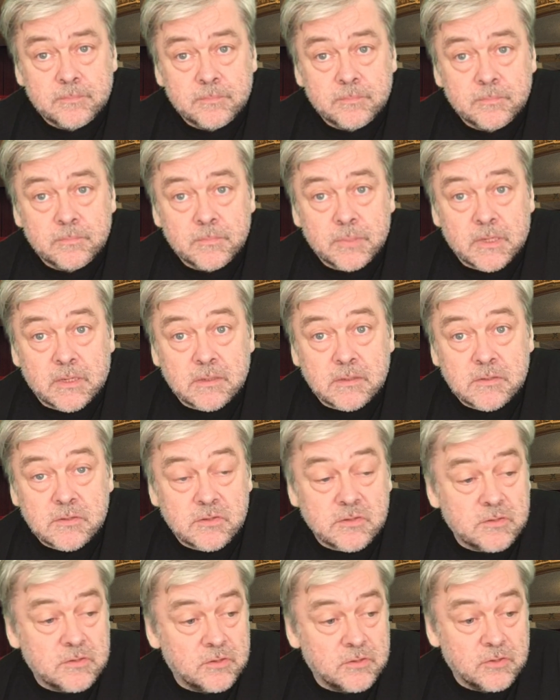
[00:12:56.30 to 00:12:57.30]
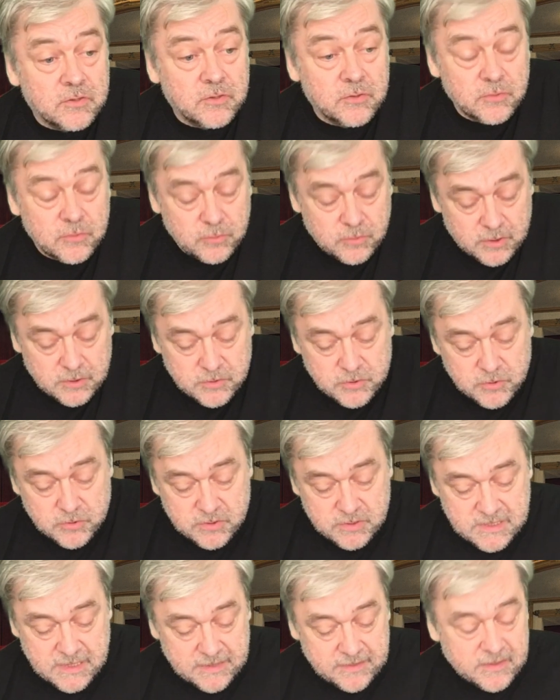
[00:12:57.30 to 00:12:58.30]
Because you can just
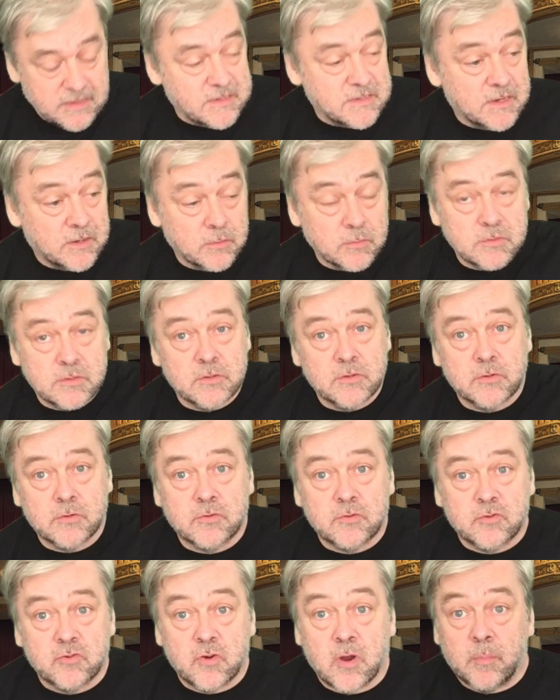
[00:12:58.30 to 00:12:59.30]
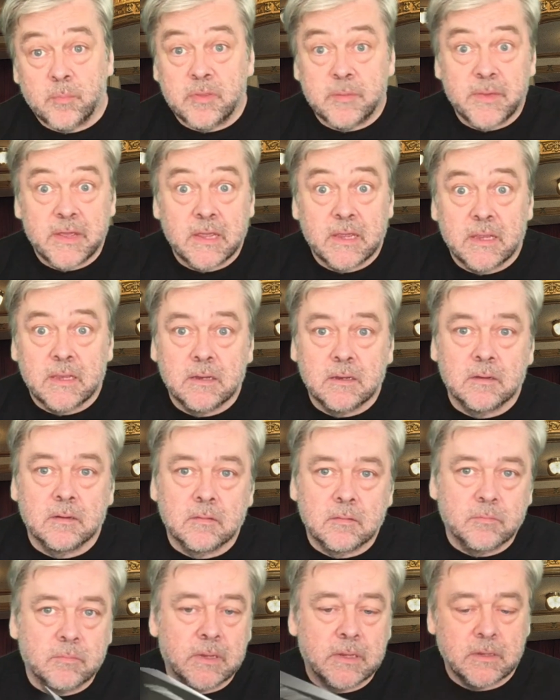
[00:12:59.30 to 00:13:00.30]
take these notes and just drop them in and
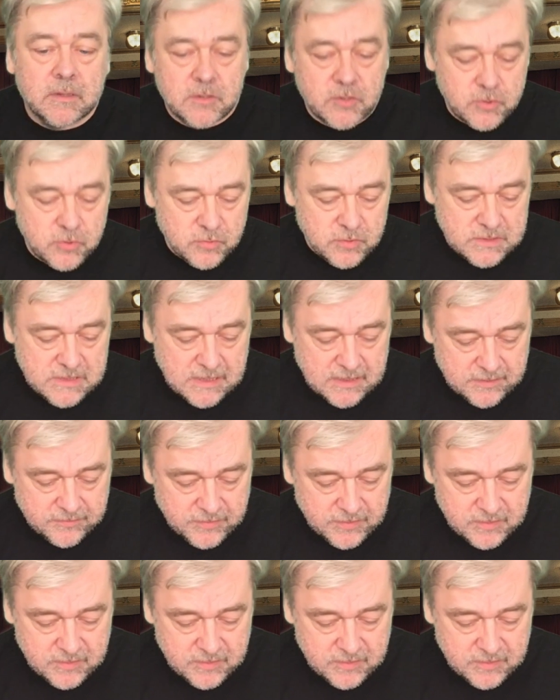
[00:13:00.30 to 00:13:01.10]
make your tunes out of it.